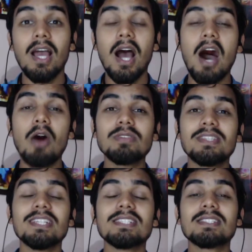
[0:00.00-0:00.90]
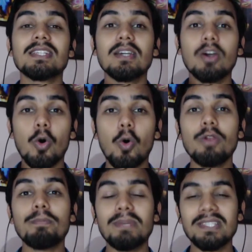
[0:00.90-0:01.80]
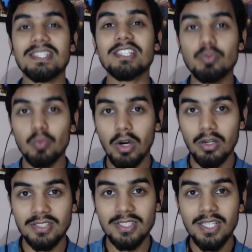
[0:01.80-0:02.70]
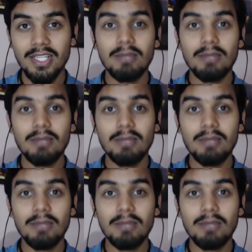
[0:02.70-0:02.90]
how this whole business works.